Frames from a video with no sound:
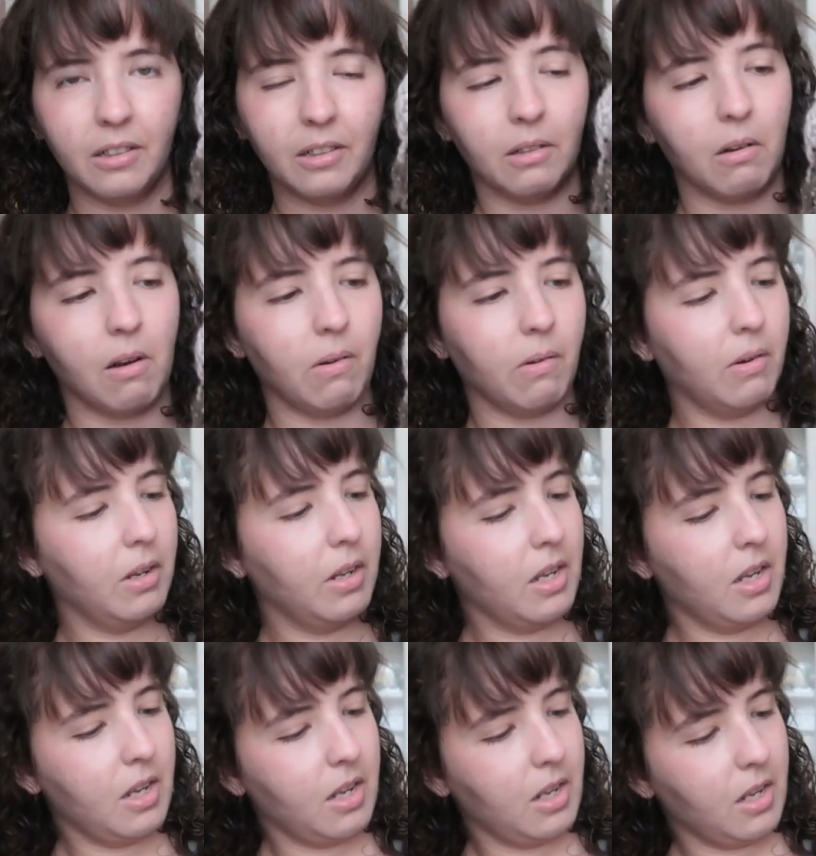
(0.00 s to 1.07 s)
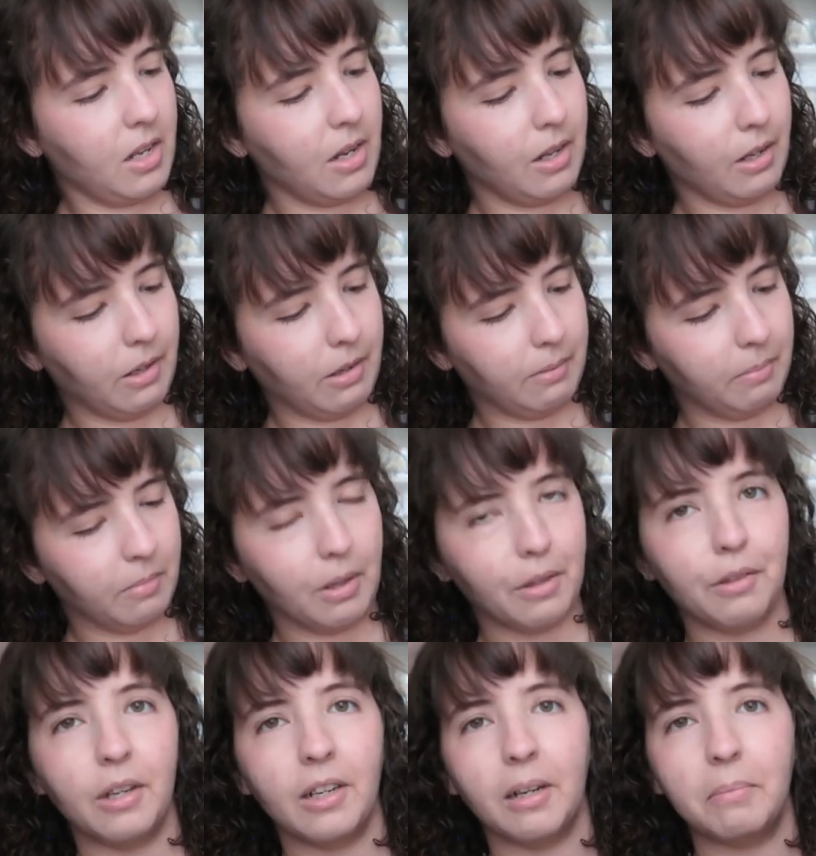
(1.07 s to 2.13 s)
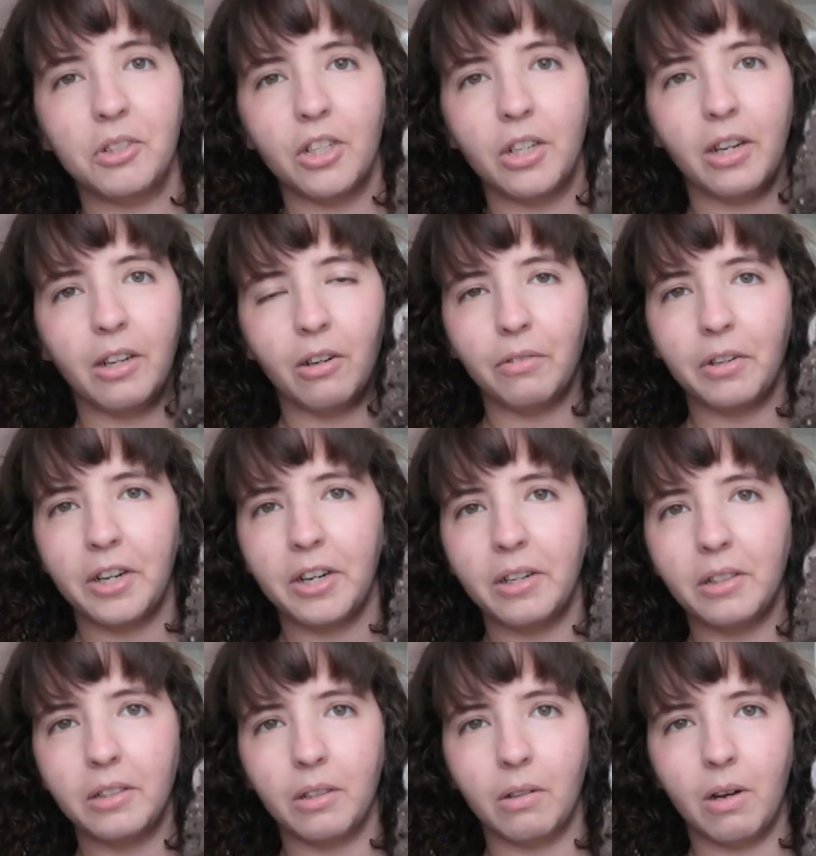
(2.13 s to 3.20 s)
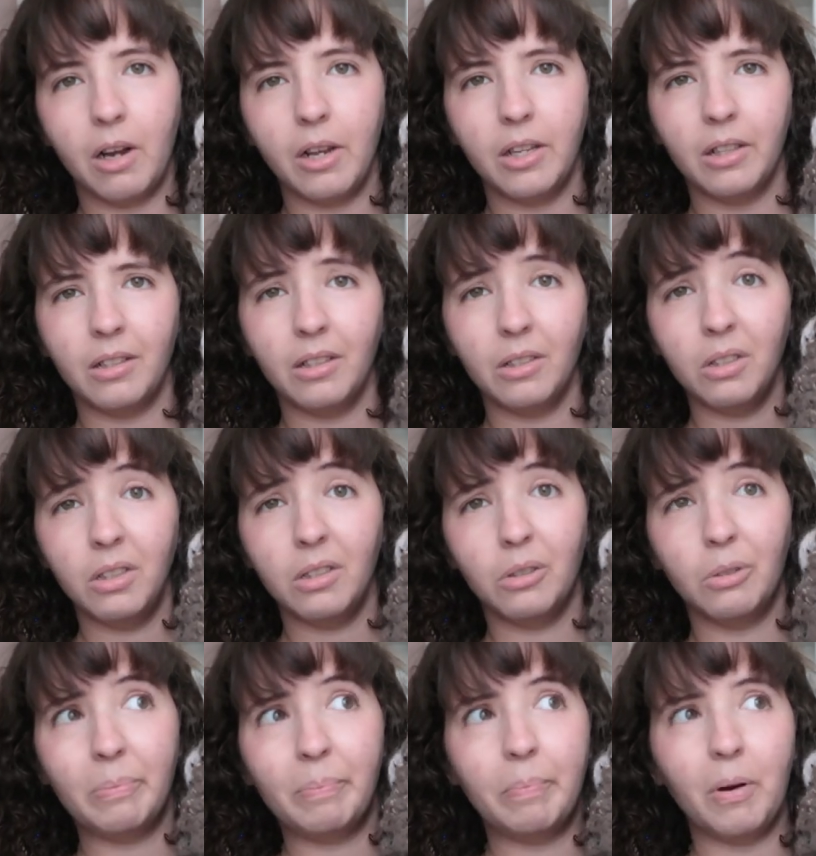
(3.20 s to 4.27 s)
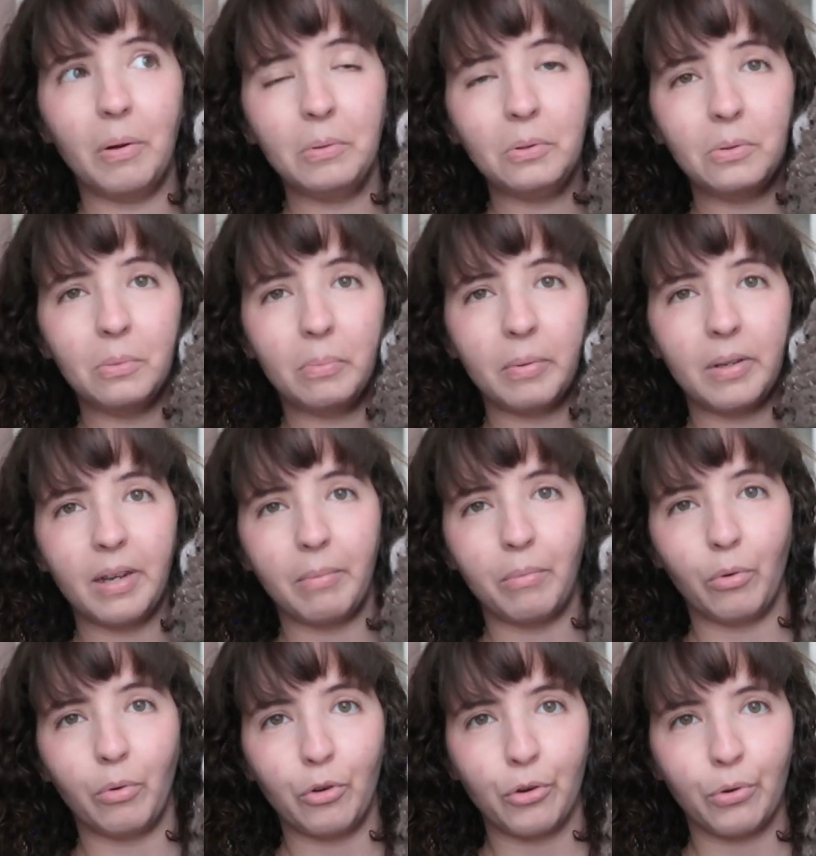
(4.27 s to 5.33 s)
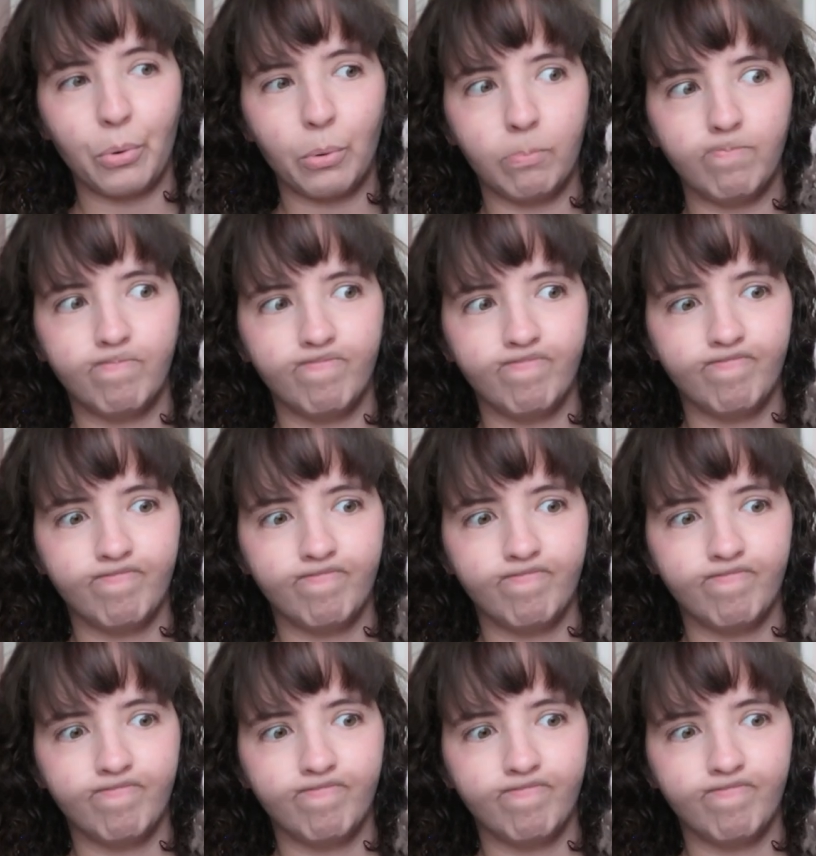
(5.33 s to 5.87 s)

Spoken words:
So I think I'm cheating over here. So this is supposed to be a mushroom.